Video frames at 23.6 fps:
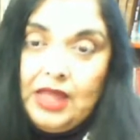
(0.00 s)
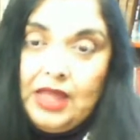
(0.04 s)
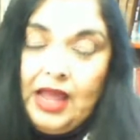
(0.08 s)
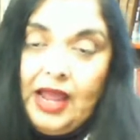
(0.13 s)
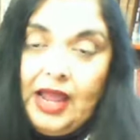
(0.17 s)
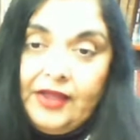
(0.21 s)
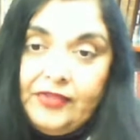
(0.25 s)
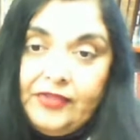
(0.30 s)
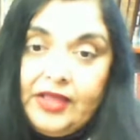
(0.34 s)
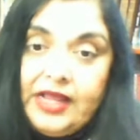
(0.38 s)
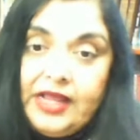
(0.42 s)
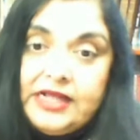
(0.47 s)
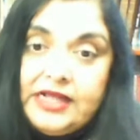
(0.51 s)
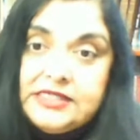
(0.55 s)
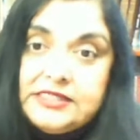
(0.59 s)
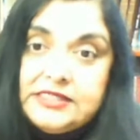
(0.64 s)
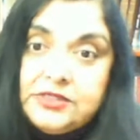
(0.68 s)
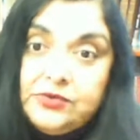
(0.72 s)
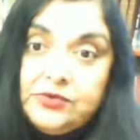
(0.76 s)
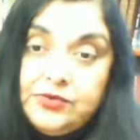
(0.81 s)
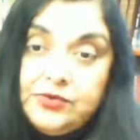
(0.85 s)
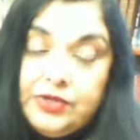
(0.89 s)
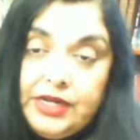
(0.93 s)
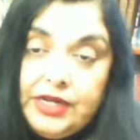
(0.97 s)
I think it's
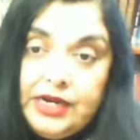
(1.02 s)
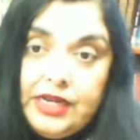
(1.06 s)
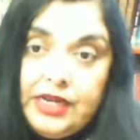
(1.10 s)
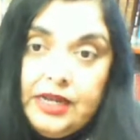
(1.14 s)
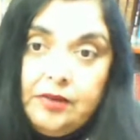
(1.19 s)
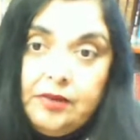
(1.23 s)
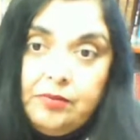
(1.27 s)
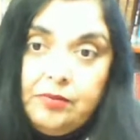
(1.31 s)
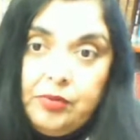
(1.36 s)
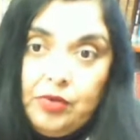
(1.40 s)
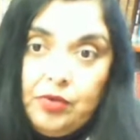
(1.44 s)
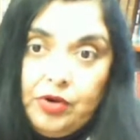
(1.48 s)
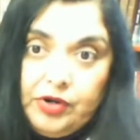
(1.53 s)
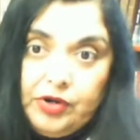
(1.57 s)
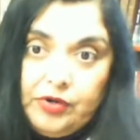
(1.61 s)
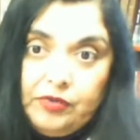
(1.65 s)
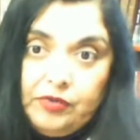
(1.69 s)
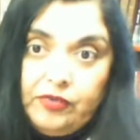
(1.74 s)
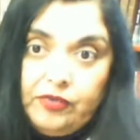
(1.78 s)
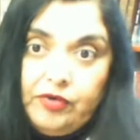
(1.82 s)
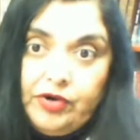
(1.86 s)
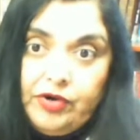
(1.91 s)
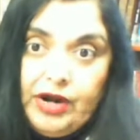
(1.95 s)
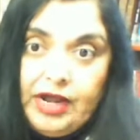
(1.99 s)
really important
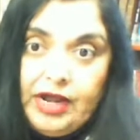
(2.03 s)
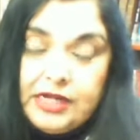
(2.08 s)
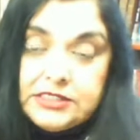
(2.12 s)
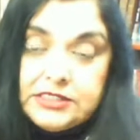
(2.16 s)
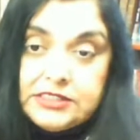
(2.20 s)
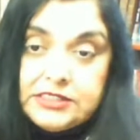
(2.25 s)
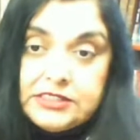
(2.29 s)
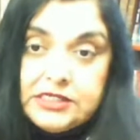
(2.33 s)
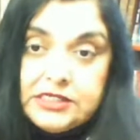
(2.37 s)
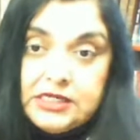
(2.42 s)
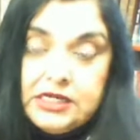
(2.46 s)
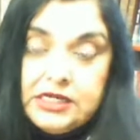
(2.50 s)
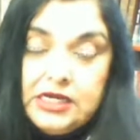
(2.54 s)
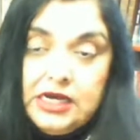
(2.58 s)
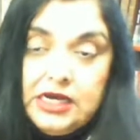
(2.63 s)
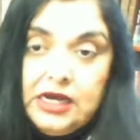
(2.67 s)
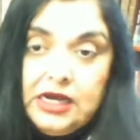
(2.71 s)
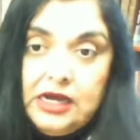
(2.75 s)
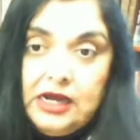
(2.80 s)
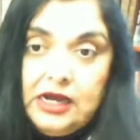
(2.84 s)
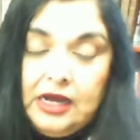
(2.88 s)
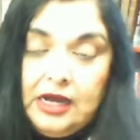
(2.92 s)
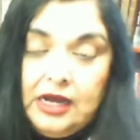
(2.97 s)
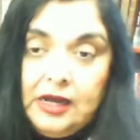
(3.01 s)
for us
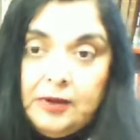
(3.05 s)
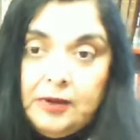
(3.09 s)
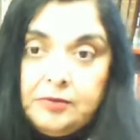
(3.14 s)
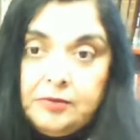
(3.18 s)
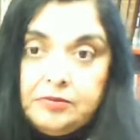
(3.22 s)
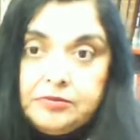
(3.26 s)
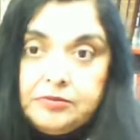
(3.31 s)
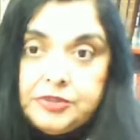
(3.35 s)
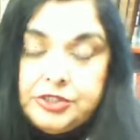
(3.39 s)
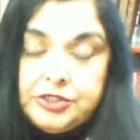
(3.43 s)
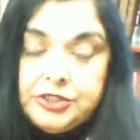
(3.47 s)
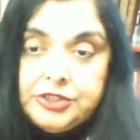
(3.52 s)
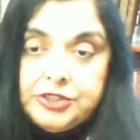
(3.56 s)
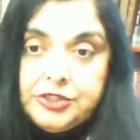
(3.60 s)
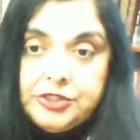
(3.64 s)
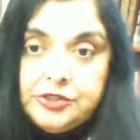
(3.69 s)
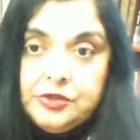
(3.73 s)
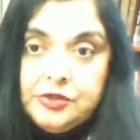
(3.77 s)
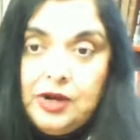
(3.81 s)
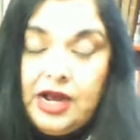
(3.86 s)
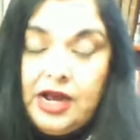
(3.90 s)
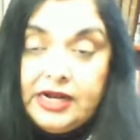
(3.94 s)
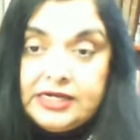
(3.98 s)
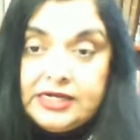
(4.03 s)

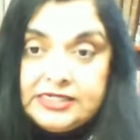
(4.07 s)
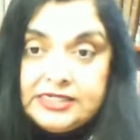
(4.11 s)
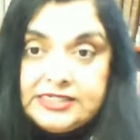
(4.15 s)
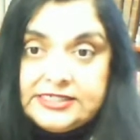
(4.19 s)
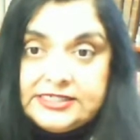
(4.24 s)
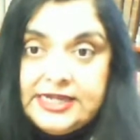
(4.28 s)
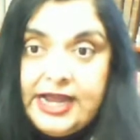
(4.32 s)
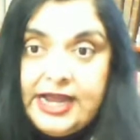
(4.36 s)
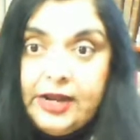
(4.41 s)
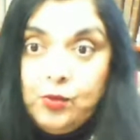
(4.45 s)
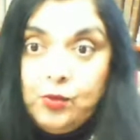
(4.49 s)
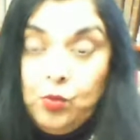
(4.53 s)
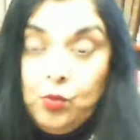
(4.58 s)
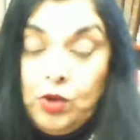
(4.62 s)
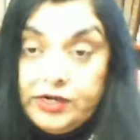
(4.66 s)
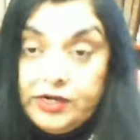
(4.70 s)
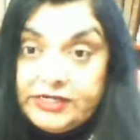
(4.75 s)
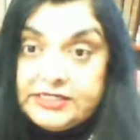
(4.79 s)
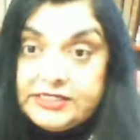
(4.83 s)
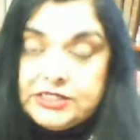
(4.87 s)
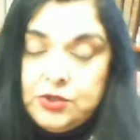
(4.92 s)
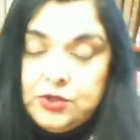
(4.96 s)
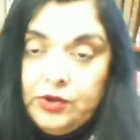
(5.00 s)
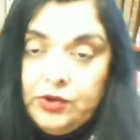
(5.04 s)
to understand what
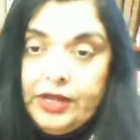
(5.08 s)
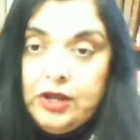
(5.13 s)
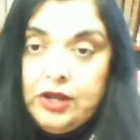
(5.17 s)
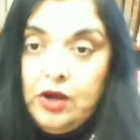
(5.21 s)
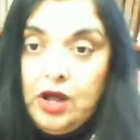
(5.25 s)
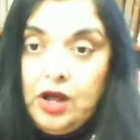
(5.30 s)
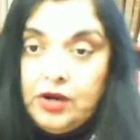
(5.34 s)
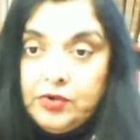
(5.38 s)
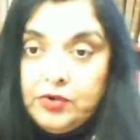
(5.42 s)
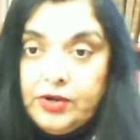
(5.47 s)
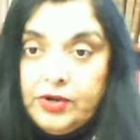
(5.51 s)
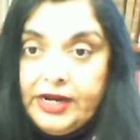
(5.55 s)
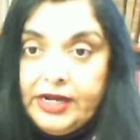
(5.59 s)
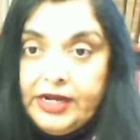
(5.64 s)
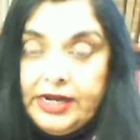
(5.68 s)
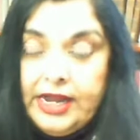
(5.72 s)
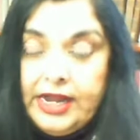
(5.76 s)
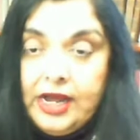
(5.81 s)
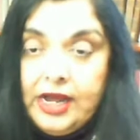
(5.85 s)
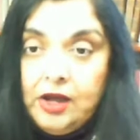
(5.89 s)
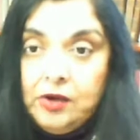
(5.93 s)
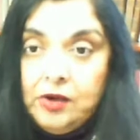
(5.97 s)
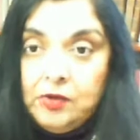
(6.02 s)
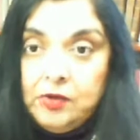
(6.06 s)
is going on right
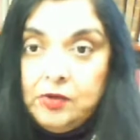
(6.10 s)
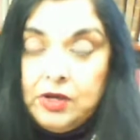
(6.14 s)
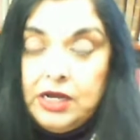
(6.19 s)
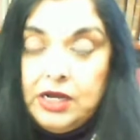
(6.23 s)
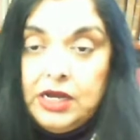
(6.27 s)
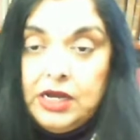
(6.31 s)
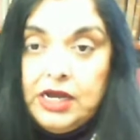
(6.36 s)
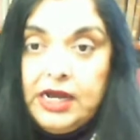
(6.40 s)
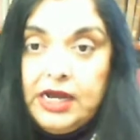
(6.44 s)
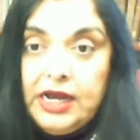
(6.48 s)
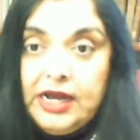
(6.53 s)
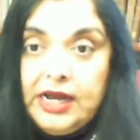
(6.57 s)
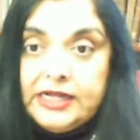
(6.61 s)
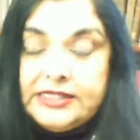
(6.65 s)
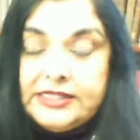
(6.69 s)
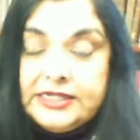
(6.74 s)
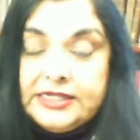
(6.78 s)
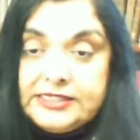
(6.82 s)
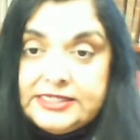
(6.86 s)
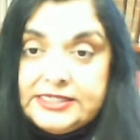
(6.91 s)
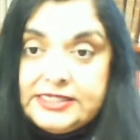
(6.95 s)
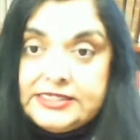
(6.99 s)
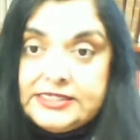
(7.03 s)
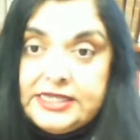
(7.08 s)
now.
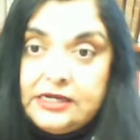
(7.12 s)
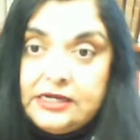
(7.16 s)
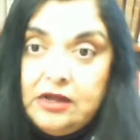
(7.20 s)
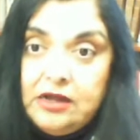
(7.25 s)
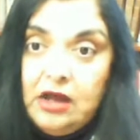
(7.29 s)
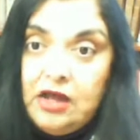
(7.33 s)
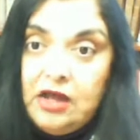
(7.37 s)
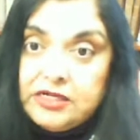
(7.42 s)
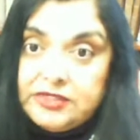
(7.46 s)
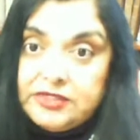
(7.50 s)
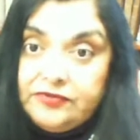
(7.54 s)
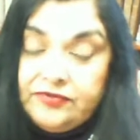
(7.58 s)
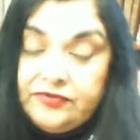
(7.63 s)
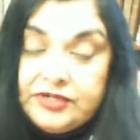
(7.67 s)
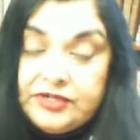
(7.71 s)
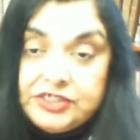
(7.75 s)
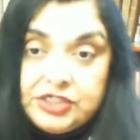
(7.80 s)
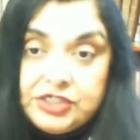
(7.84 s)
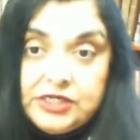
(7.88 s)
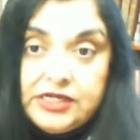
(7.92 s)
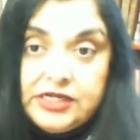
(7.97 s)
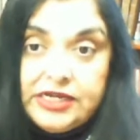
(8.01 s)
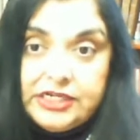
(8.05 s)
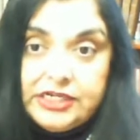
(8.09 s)
This is an
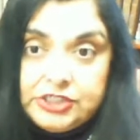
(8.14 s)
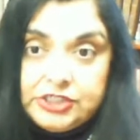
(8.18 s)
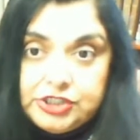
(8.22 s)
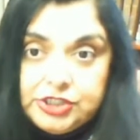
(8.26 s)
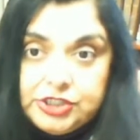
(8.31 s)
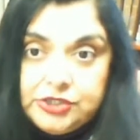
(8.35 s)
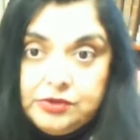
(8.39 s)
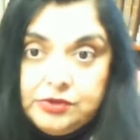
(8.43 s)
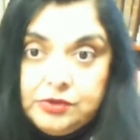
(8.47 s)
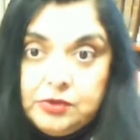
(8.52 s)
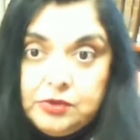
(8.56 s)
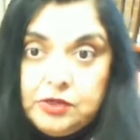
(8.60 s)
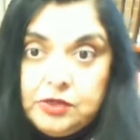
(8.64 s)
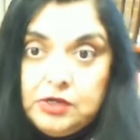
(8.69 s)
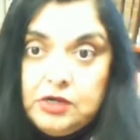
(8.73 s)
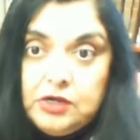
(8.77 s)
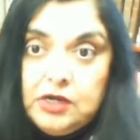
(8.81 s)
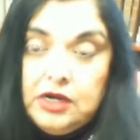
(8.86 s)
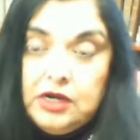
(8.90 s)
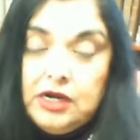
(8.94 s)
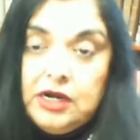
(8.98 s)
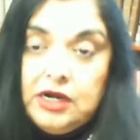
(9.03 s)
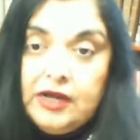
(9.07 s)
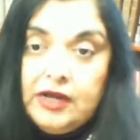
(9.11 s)
artificial issue
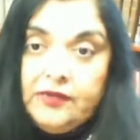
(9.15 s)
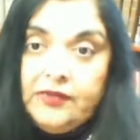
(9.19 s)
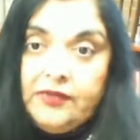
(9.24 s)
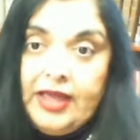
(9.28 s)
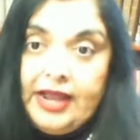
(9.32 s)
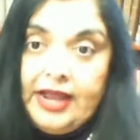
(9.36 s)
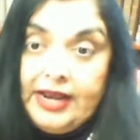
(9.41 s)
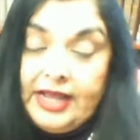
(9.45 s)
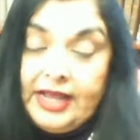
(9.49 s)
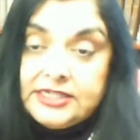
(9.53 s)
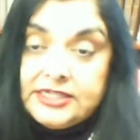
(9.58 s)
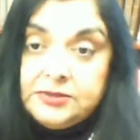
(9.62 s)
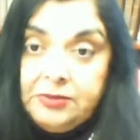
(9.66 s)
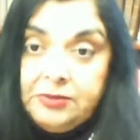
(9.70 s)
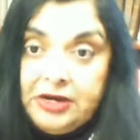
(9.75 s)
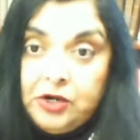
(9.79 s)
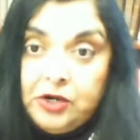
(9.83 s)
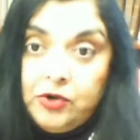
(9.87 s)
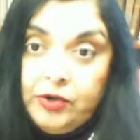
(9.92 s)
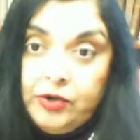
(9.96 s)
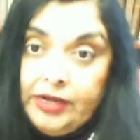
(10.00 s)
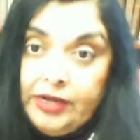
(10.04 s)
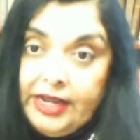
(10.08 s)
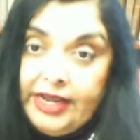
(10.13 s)
that has been
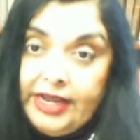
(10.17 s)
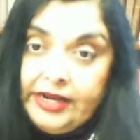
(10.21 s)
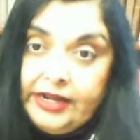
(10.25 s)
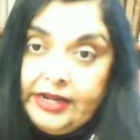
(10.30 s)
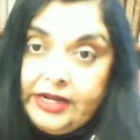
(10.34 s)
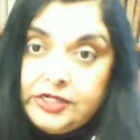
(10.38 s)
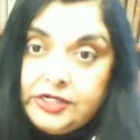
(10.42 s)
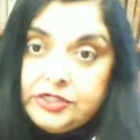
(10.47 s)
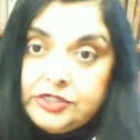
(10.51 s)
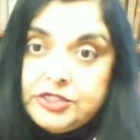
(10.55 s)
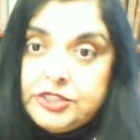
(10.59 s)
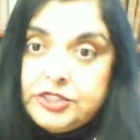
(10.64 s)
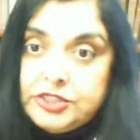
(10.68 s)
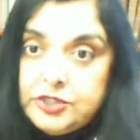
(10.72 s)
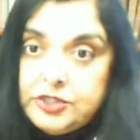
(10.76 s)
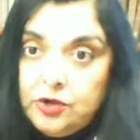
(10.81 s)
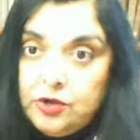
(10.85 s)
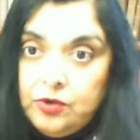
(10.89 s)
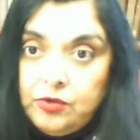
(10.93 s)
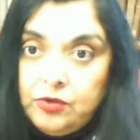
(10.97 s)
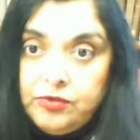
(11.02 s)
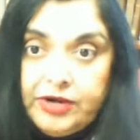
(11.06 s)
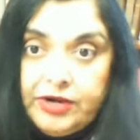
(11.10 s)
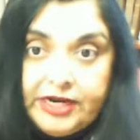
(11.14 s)
created to
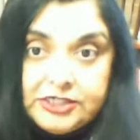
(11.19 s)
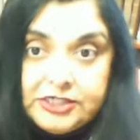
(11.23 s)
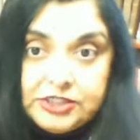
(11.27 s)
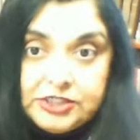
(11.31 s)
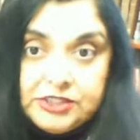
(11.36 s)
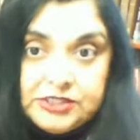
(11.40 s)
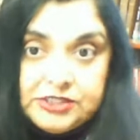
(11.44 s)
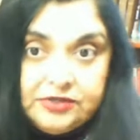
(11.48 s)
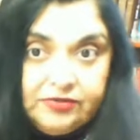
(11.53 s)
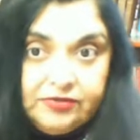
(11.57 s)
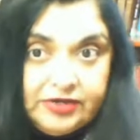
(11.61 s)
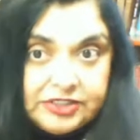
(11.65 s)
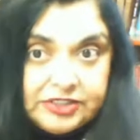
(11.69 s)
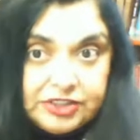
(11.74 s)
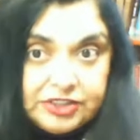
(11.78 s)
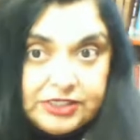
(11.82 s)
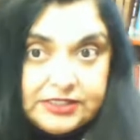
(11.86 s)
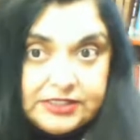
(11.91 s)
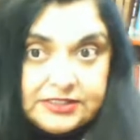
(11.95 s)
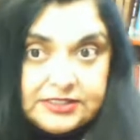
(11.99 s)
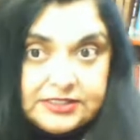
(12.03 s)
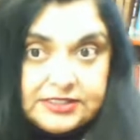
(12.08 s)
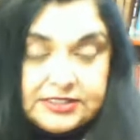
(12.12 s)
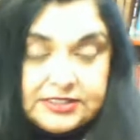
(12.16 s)
sow racial
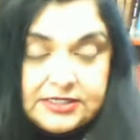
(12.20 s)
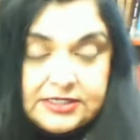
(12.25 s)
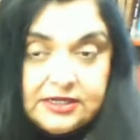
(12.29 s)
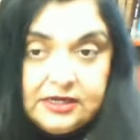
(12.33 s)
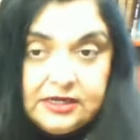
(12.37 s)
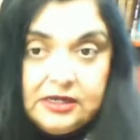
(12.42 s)
divisions.